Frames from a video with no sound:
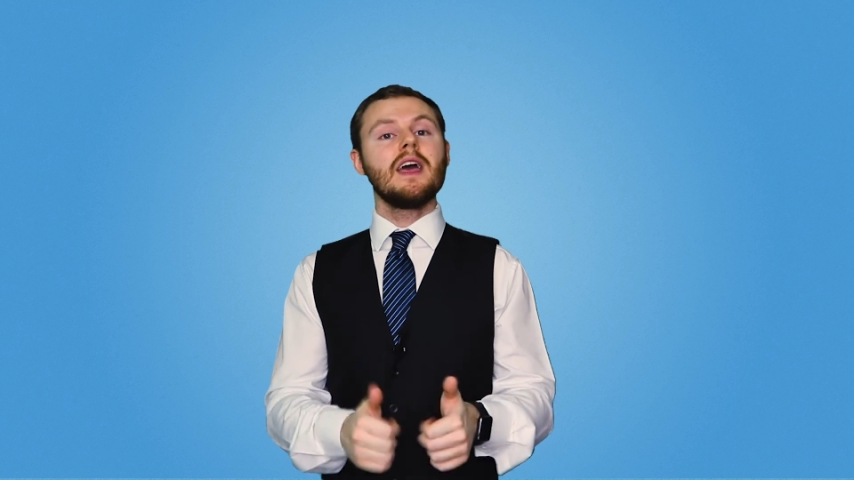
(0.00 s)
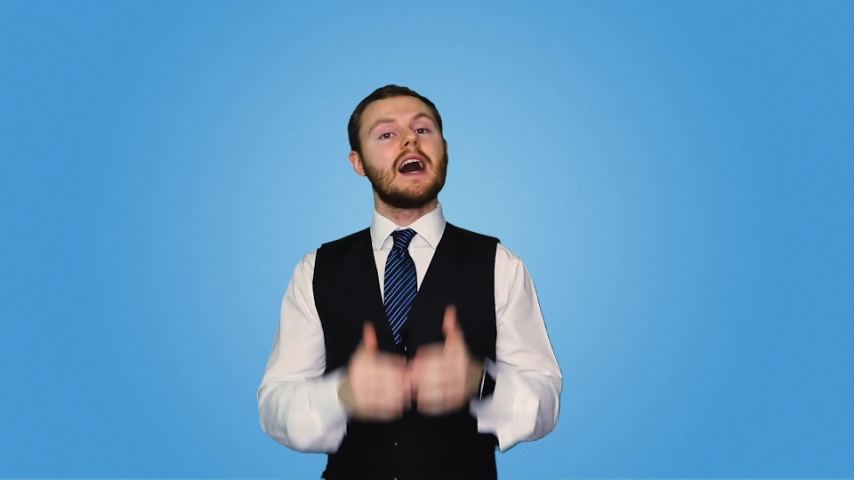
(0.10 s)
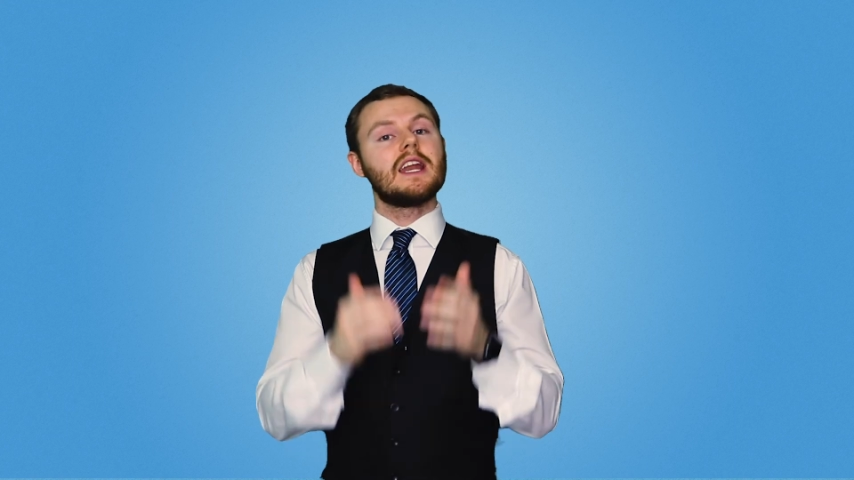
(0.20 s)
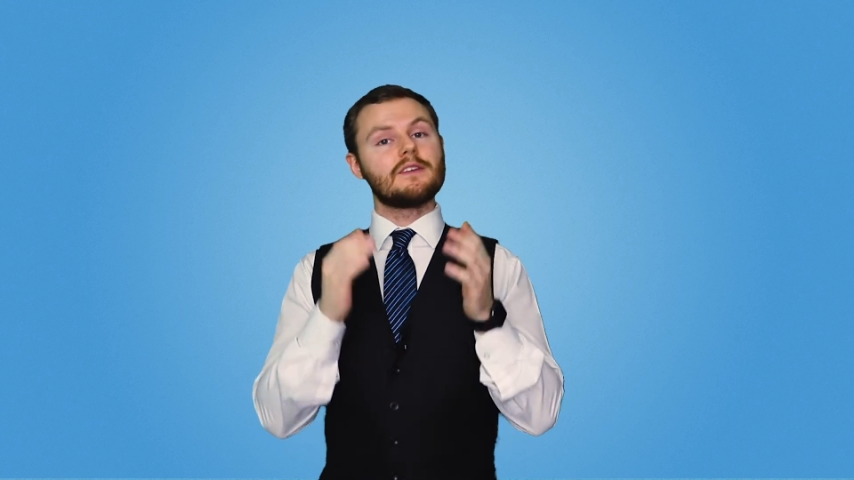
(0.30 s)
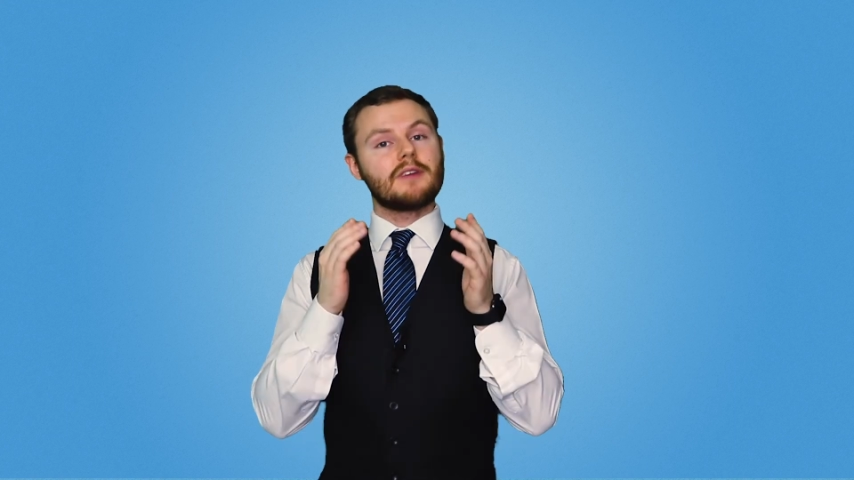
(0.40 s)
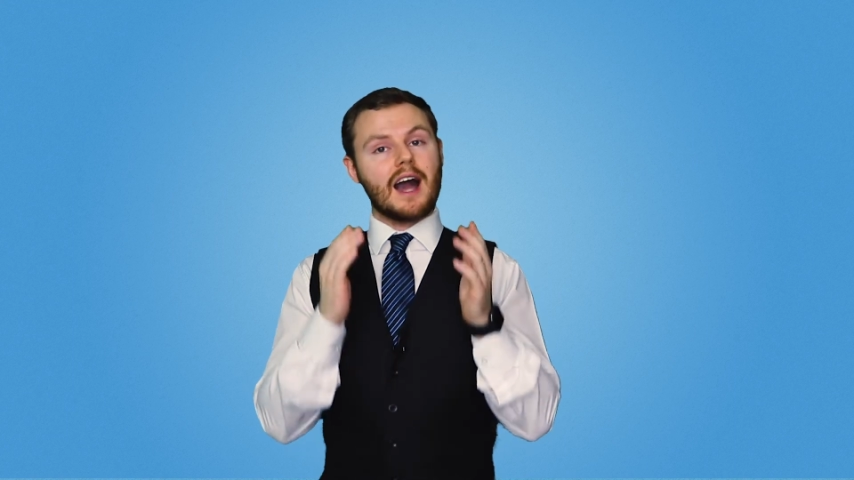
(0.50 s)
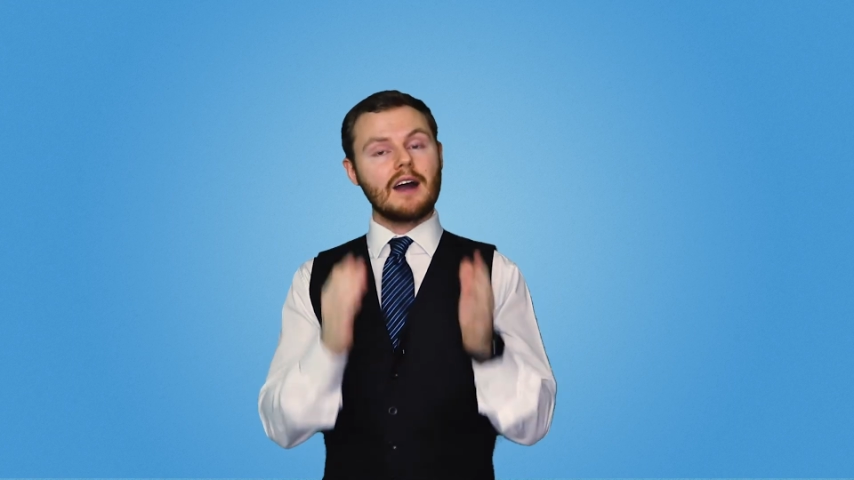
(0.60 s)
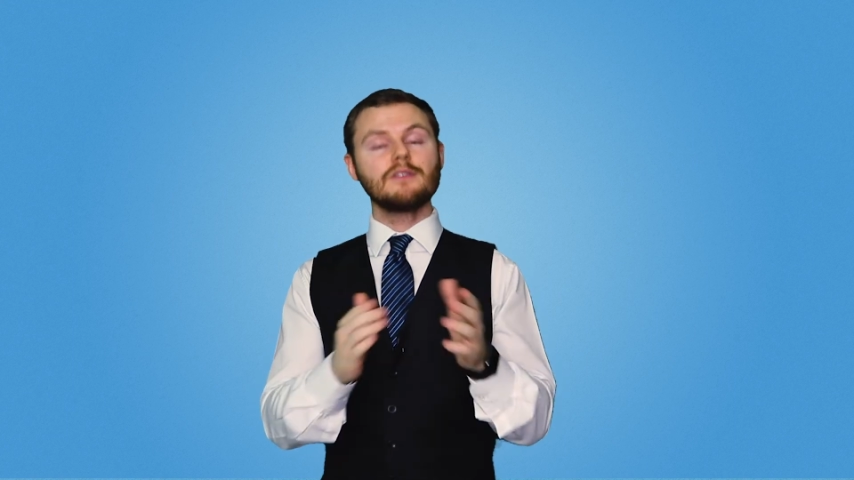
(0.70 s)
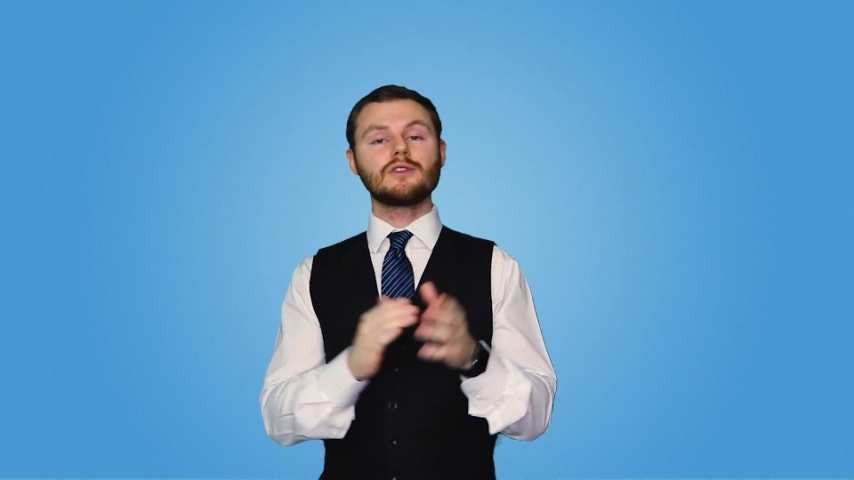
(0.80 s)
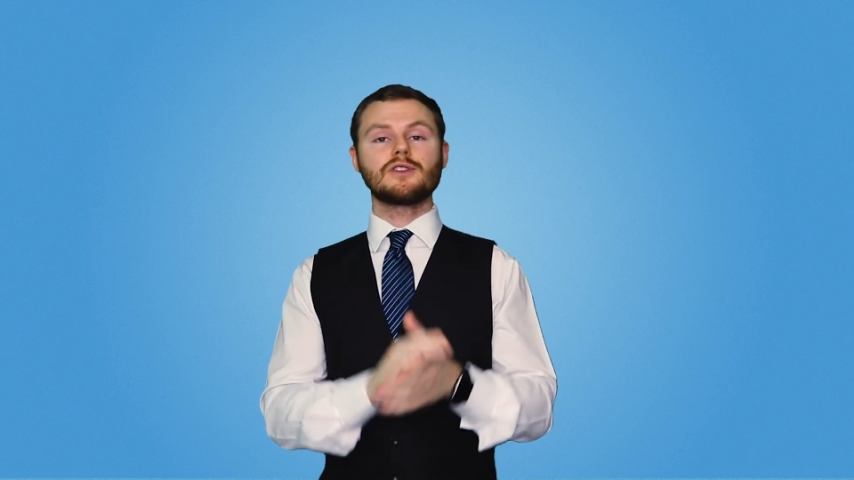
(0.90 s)
and if you
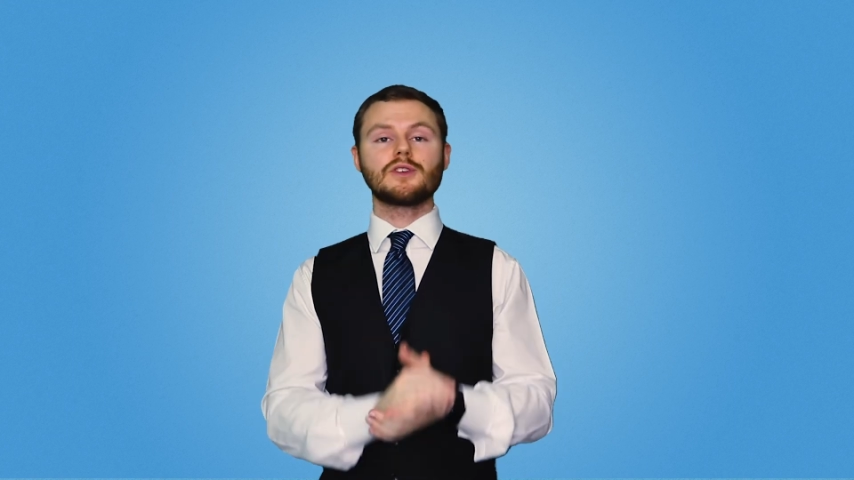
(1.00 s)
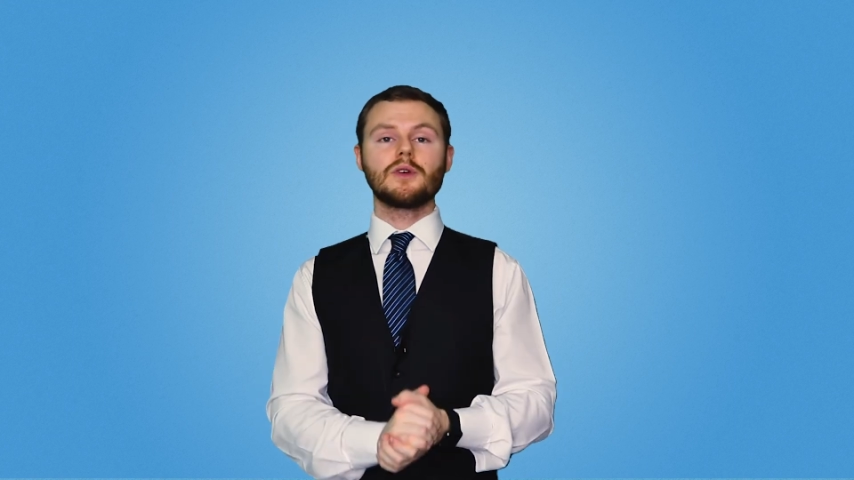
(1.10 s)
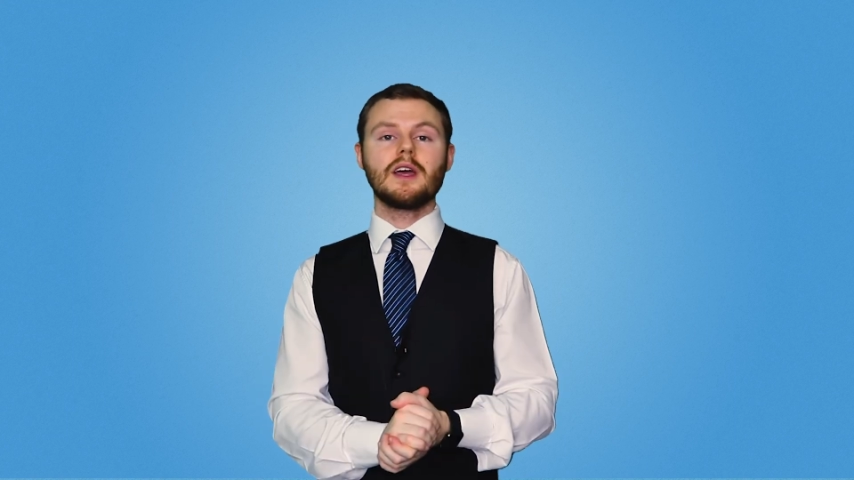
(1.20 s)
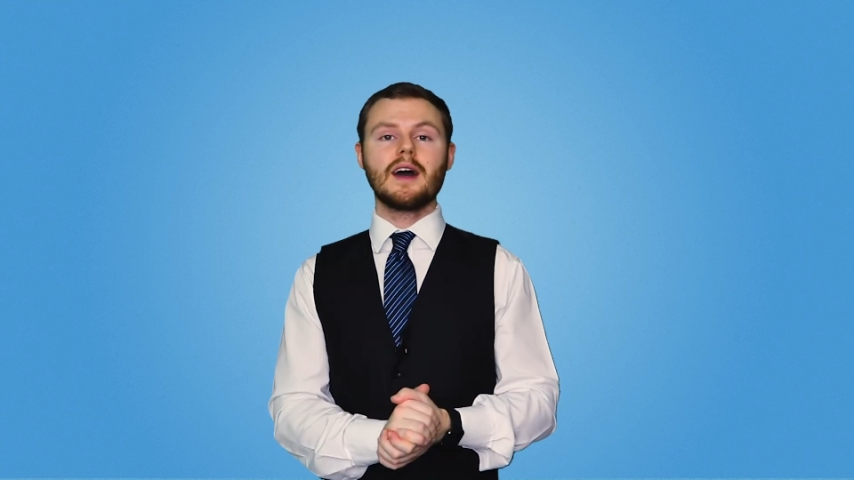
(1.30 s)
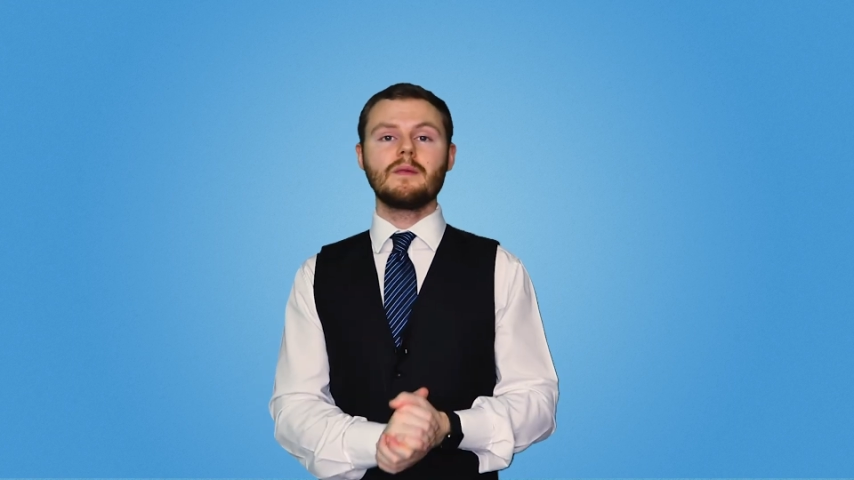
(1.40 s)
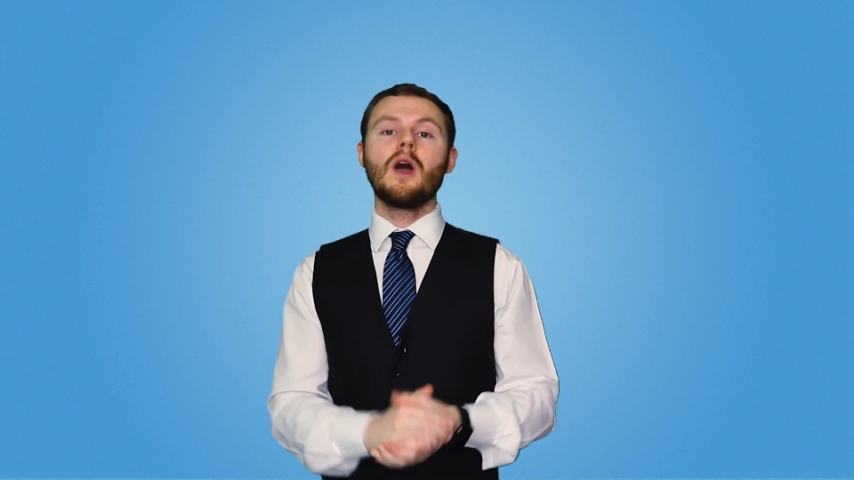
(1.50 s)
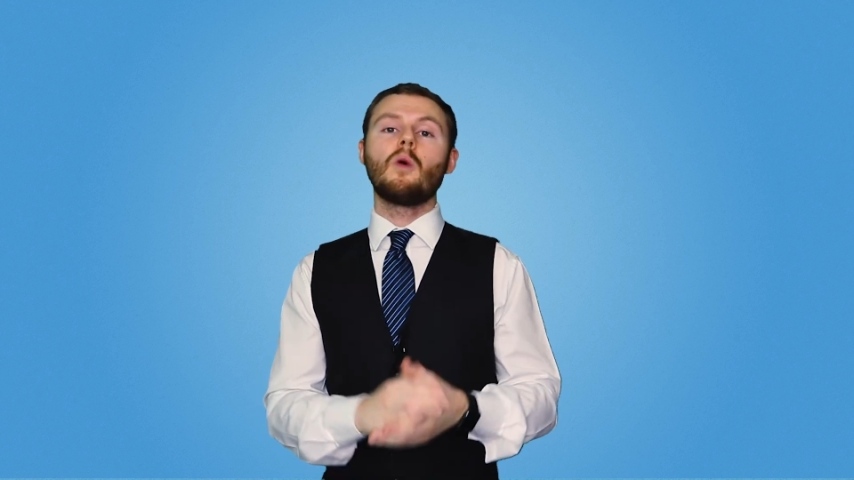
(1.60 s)
haven't done so yet,